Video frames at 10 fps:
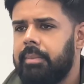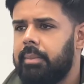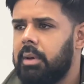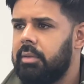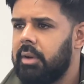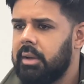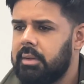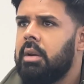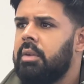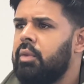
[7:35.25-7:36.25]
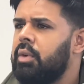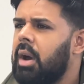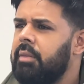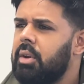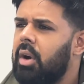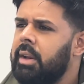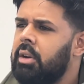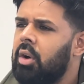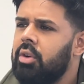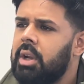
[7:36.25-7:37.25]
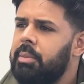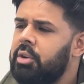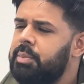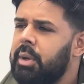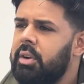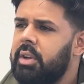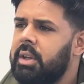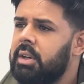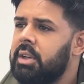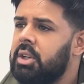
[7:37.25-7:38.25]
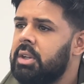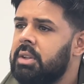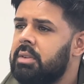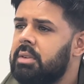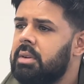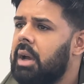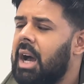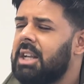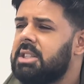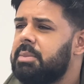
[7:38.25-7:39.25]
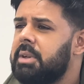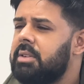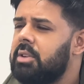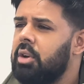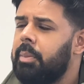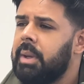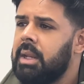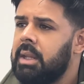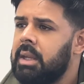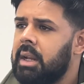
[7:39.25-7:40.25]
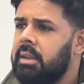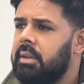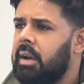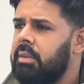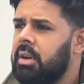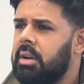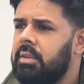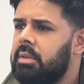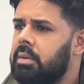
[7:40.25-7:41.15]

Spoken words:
perfect. Have you got any long-term respiratory conditions? Asthma, COPD, anything? Have you heard of?